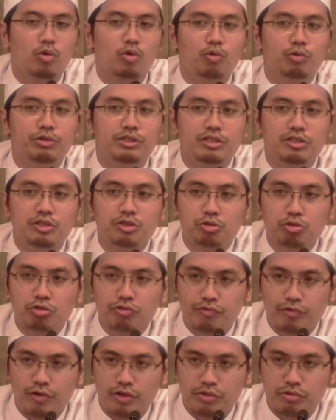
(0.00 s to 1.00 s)
which is good
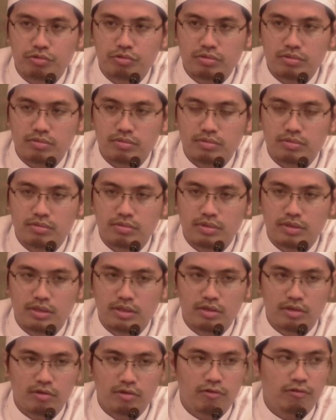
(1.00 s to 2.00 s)
for you
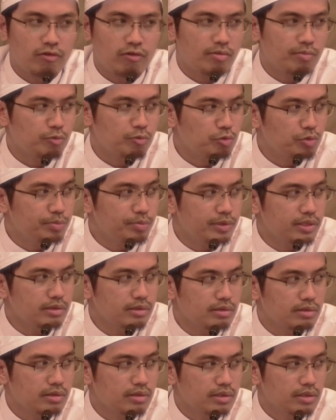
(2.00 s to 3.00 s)
from woman
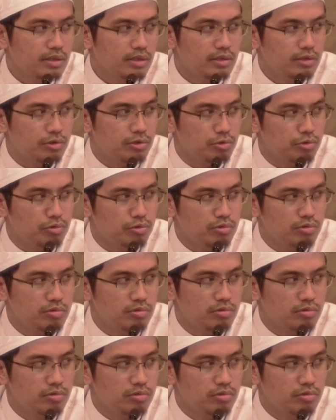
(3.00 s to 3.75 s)
to